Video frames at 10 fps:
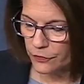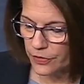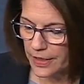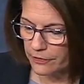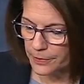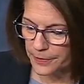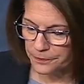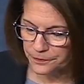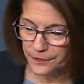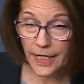for the
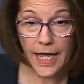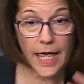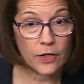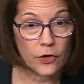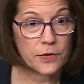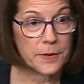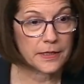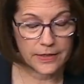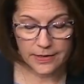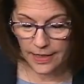government and
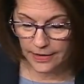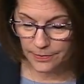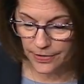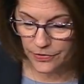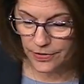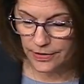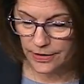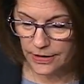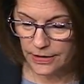ultimately the taxpayers.